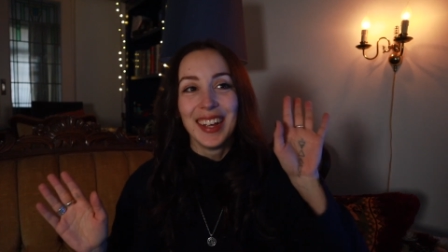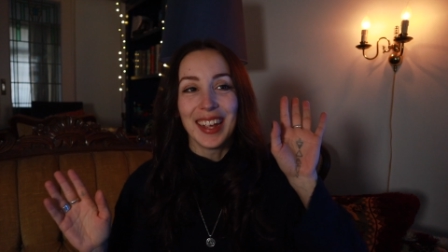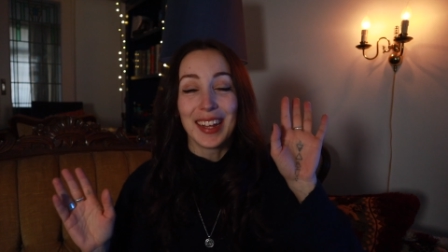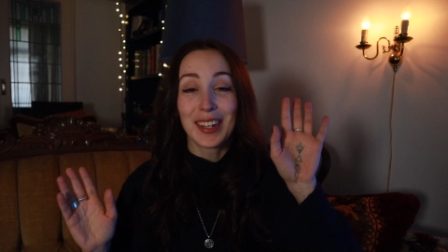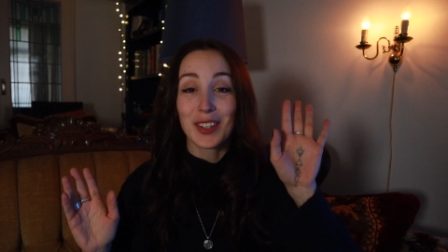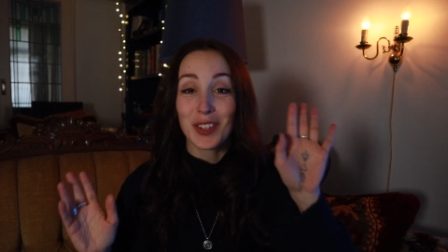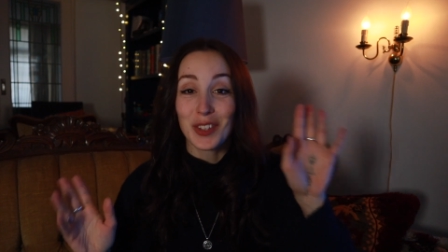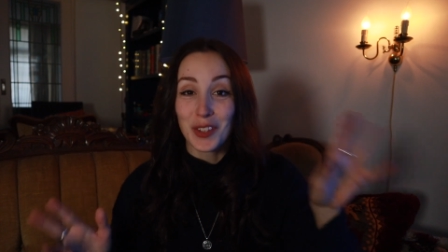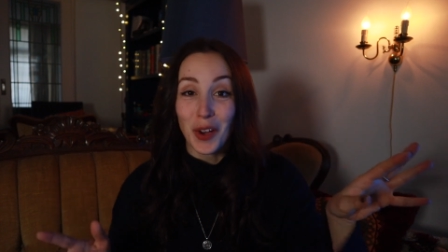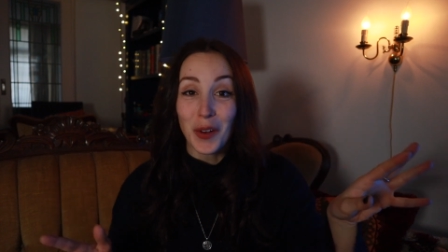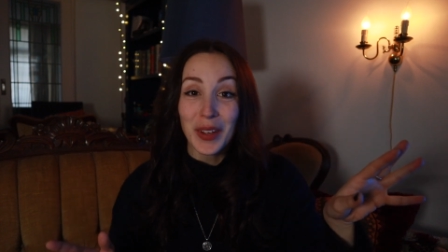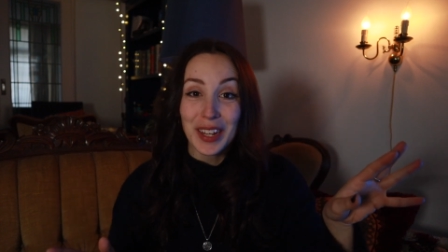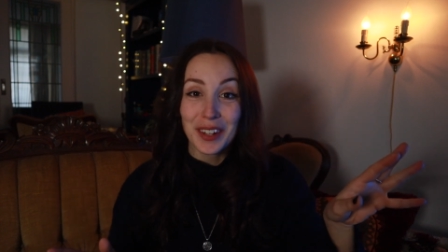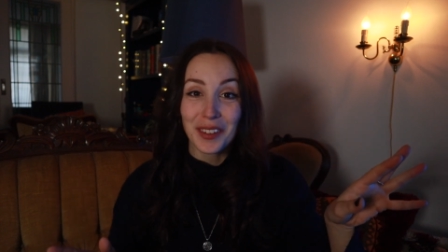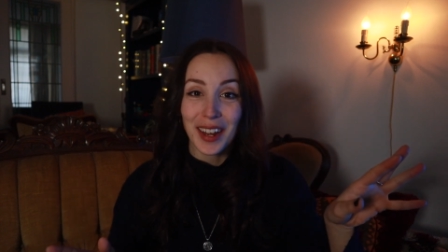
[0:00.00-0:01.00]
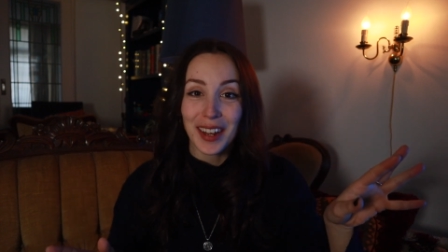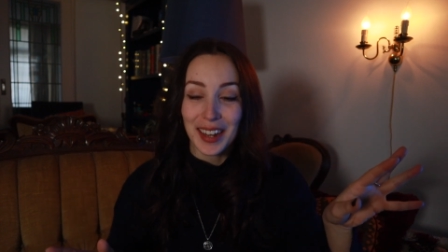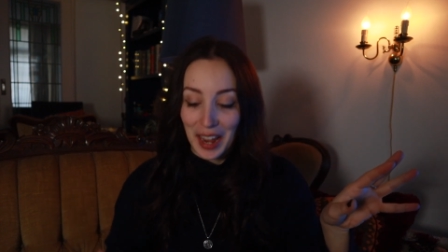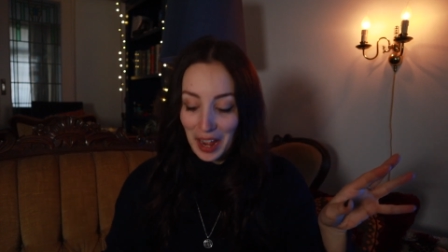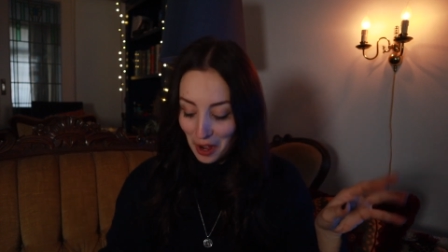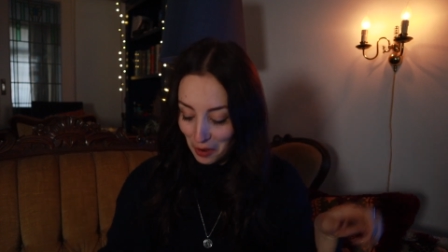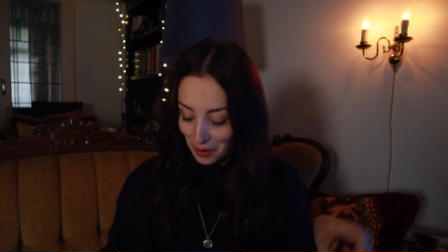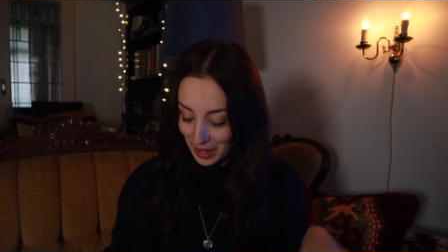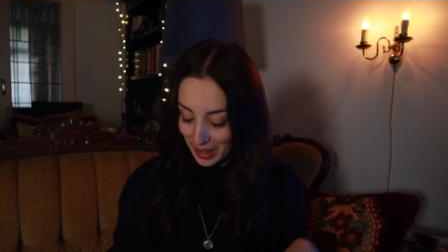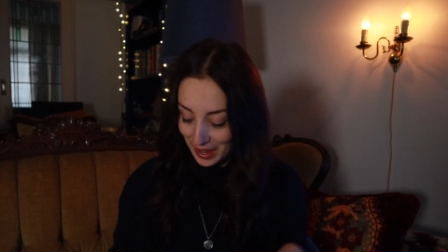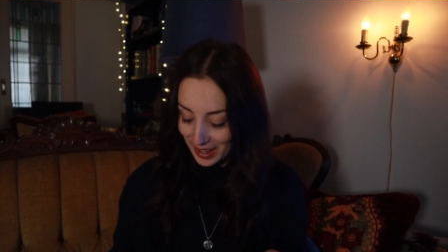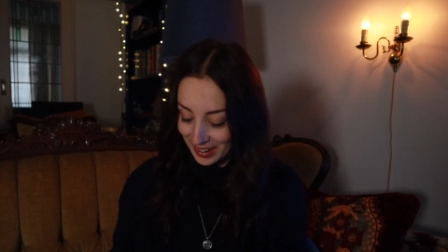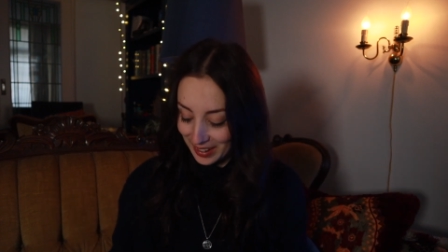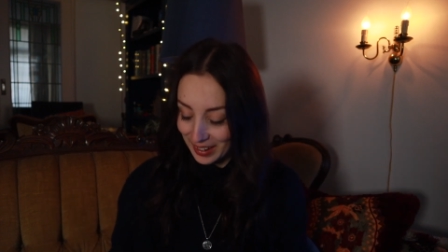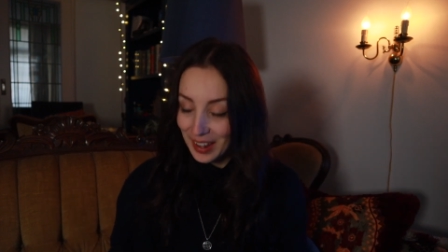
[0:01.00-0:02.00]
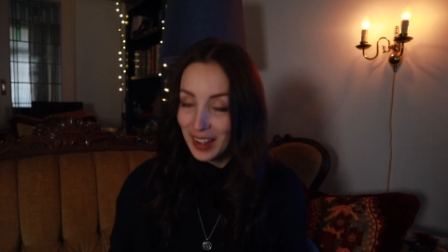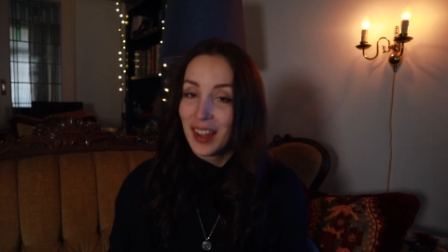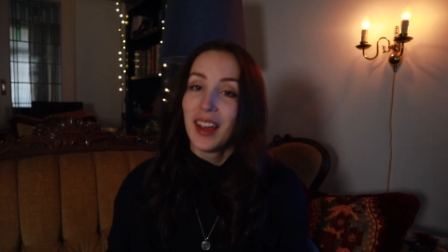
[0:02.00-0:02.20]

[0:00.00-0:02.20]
It's snowing right now, and